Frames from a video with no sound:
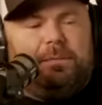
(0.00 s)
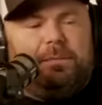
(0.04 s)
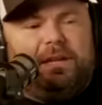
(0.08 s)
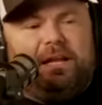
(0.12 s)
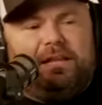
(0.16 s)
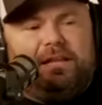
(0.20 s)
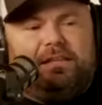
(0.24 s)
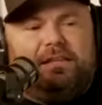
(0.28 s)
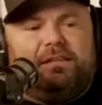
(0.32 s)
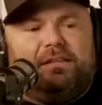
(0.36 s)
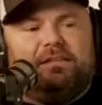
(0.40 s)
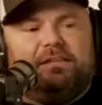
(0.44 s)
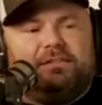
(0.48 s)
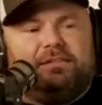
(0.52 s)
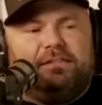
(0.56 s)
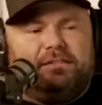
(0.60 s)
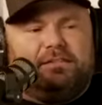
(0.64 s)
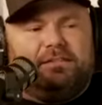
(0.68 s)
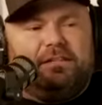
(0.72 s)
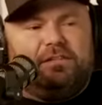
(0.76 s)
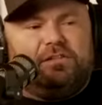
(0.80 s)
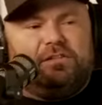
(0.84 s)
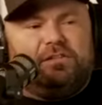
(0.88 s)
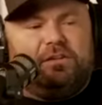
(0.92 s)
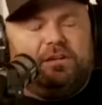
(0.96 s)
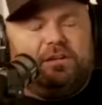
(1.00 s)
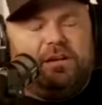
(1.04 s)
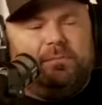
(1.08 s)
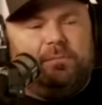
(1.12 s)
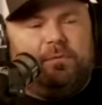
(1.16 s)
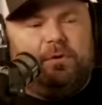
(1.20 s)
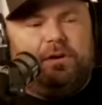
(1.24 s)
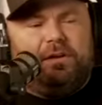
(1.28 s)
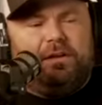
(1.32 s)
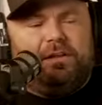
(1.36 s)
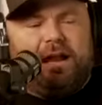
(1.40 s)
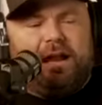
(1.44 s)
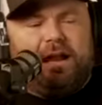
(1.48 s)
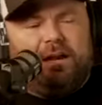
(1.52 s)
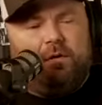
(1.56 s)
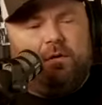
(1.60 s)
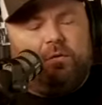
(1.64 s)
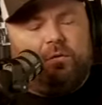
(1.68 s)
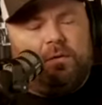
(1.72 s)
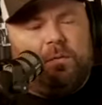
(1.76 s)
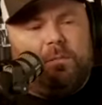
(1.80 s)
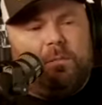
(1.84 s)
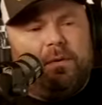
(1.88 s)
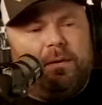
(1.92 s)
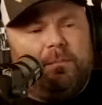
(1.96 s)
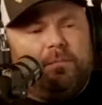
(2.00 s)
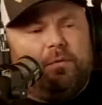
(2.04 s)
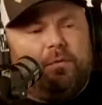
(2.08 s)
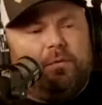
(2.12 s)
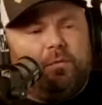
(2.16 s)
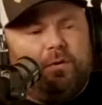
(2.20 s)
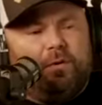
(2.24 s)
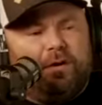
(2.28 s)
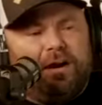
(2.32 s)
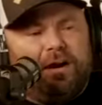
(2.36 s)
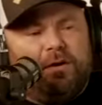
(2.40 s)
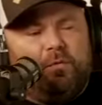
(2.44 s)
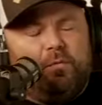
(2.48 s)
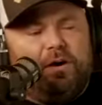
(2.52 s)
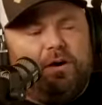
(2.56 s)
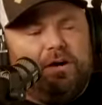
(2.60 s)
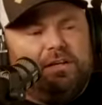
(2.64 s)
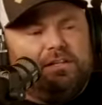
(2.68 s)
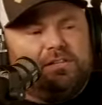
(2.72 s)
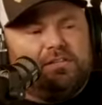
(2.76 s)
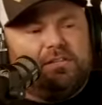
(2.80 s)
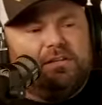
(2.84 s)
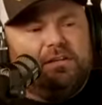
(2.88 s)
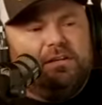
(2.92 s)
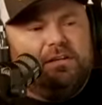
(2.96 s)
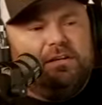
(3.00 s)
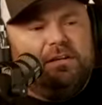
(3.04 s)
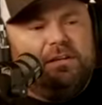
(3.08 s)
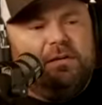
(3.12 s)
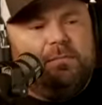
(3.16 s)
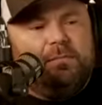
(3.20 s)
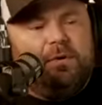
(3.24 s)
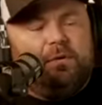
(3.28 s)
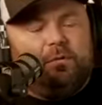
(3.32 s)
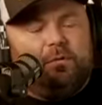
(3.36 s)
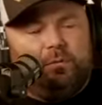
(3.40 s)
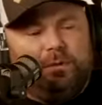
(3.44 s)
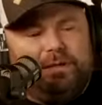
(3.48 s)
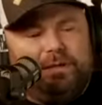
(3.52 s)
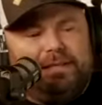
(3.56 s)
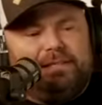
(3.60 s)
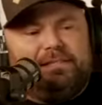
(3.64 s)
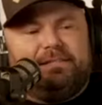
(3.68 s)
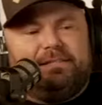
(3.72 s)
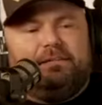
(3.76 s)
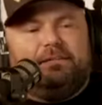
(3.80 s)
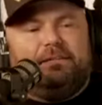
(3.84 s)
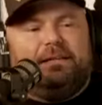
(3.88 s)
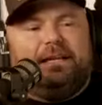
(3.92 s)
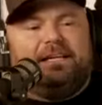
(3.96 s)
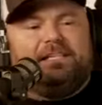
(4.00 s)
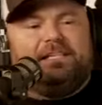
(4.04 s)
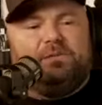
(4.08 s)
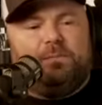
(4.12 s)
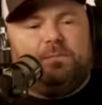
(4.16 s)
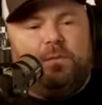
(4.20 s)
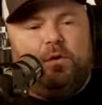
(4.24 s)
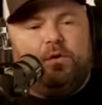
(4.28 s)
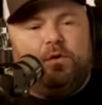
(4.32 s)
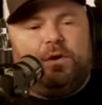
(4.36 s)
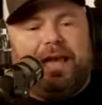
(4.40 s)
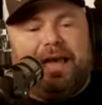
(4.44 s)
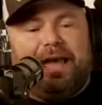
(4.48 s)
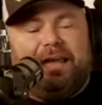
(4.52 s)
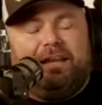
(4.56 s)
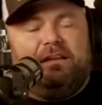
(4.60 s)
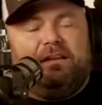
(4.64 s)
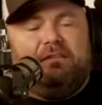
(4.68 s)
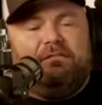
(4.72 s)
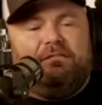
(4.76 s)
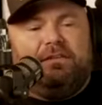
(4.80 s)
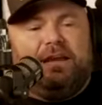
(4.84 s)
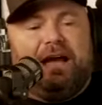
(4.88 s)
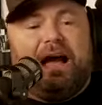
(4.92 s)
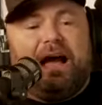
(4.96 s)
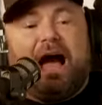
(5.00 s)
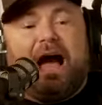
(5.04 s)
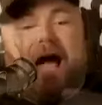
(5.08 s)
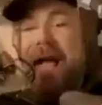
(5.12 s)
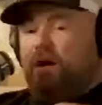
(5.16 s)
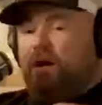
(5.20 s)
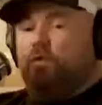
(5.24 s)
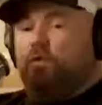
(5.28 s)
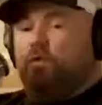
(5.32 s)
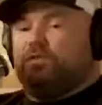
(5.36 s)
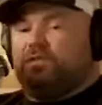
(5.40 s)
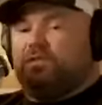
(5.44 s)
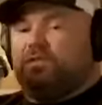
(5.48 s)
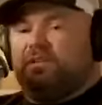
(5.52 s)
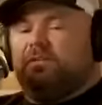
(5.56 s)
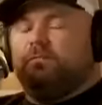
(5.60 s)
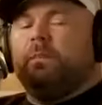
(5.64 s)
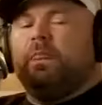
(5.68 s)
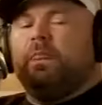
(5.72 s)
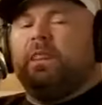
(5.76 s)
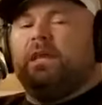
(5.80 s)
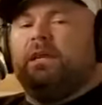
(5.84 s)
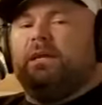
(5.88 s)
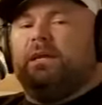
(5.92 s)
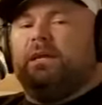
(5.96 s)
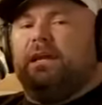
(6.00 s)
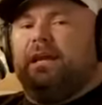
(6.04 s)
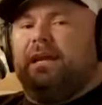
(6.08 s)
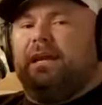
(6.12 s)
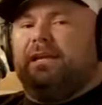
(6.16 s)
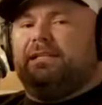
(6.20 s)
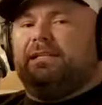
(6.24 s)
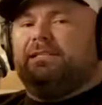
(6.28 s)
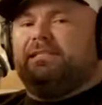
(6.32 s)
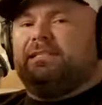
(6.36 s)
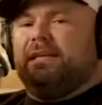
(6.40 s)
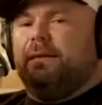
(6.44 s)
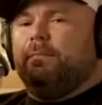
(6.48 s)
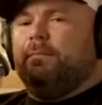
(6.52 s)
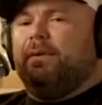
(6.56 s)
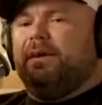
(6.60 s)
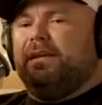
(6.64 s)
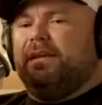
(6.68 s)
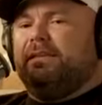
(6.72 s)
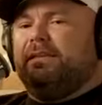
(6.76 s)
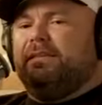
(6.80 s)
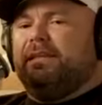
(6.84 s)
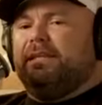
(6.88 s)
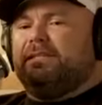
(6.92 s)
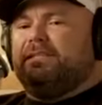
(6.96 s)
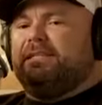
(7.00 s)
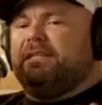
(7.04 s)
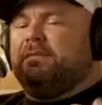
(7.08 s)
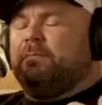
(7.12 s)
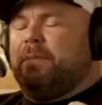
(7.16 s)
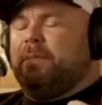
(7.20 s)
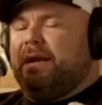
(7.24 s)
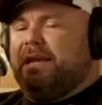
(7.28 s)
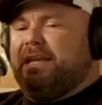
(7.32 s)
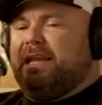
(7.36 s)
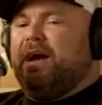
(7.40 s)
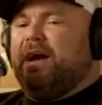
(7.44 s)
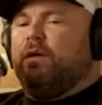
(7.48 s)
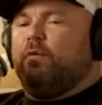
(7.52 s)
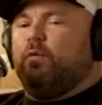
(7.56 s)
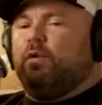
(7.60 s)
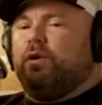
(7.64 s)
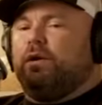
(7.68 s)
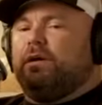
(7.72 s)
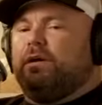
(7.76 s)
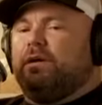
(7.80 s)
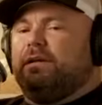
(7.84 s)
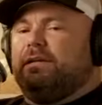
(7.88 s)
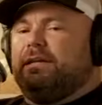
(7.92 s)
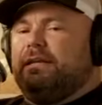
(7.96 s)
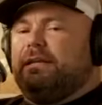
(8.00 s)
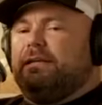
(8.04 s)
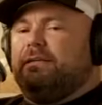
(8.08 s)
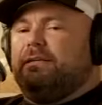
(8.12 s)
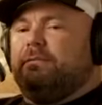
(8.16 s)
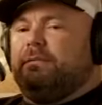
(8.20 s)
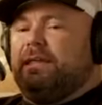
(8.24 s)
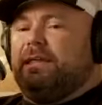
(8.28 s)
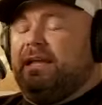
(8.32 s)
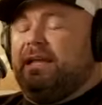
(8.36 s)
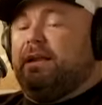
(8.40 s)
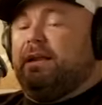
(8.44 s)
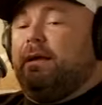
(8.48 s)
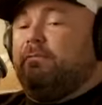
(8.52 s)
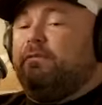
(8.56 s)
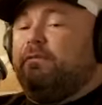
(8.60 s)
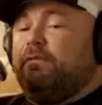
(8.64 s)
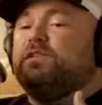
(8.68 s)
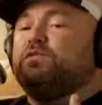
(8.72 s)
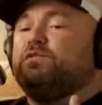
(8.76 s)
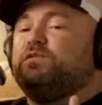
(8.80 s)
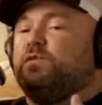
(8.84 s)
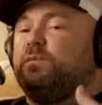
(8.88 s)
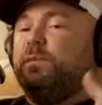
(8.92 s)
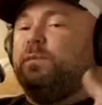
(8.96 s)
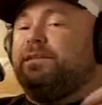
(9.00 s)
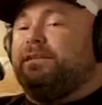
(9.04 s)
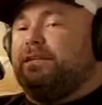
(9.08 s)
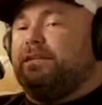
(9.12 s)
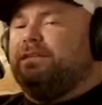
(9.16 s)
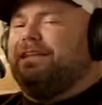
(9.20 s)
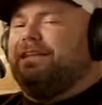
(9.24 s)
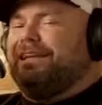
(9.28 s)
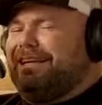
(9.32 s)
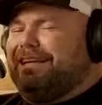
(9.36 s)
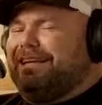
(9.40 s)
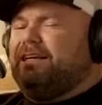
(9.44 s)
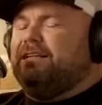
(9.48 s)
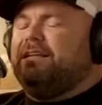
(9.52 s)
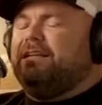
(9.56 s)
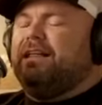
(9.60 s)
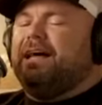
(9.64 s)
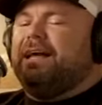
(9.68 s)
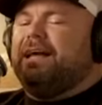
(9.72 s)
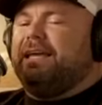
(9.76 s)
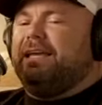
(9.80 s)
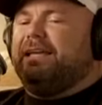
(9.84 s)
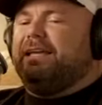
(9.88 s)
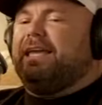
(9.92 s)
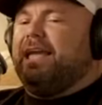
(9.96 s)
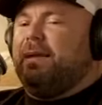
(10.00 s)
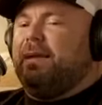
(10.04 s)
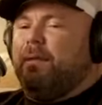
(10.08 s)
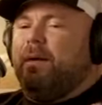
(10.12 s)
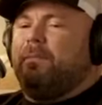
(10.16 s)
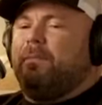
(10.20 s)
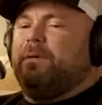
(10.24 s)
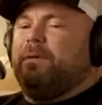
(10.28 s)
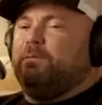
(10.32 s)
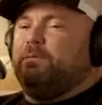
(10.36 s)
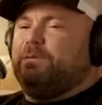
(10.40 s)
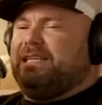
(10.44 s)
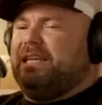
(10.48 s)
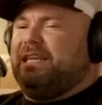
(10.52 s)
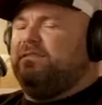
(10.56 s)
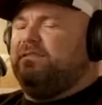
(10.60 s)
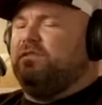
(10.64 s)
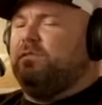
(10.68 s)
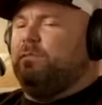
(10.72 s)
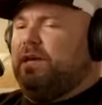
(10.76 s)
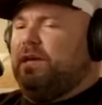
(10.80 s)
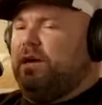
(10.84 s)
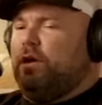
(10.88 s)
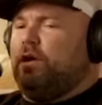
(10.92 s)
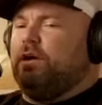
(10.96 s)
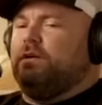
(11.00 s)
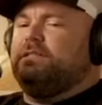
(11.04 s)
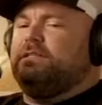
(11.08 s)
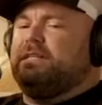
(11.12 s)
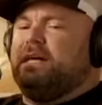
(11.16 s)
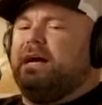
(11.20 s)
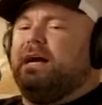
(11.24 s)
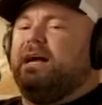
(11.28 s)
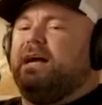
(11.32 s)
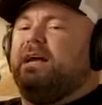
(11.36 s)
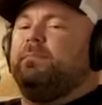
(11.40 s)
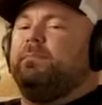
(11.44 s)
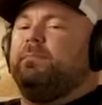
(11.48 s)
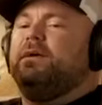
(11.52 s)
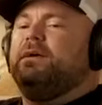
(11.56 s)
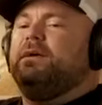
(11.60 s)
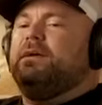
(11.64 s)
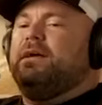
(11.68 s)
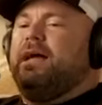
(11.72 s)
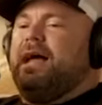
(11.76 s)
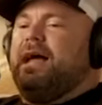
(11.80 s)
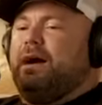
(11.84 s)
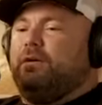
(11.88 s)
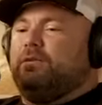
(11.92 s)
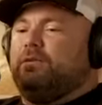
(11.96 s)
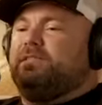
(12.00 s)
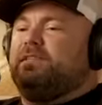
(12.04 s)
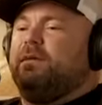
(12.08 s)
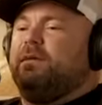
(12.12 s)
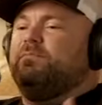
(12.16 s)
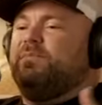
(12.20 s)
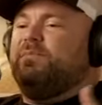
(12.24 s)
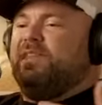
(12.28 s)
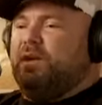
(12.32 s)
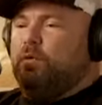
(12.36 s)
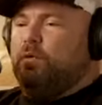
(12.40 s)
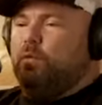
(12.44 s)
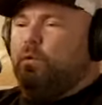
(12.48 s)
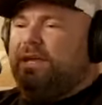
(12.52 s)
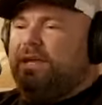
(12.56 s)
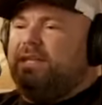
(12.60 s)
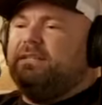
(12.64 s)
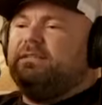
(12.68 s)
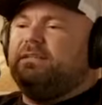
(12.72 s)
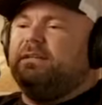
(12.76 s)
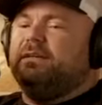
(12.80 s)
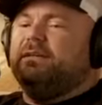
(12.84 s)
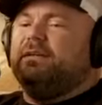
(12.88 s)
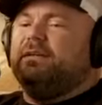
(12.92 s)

And I think this is such a great point. I don't remember where I was, but recently I spoke at an event I hosted and somebody that's in my network that I'm friends with, but they're like a client came up and was giving me a hard time how something went.